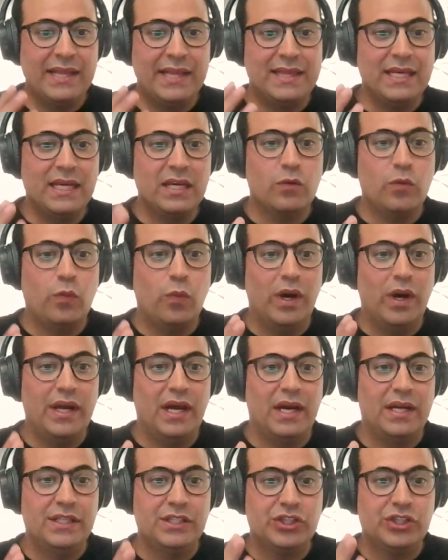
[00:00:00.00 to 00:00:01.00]
think what
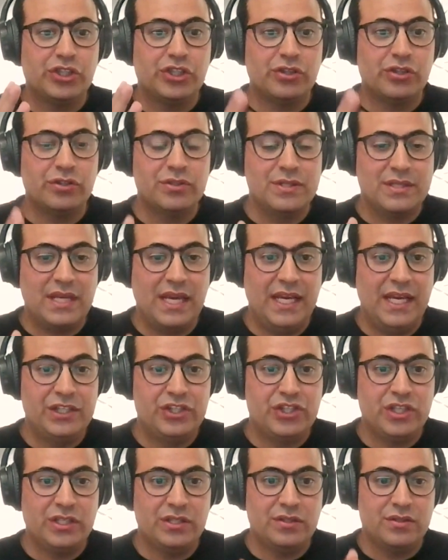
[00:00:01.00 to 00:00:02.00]
an insurance
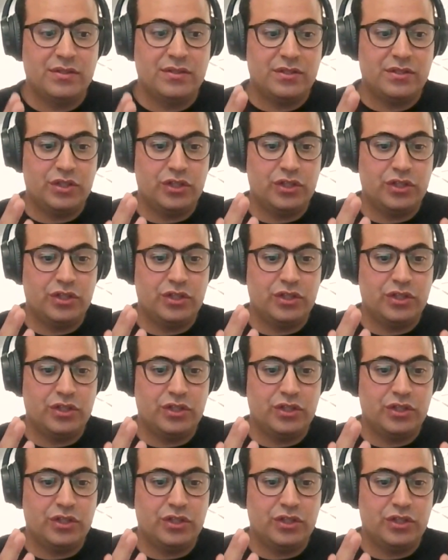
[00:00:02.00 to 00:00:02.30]
agent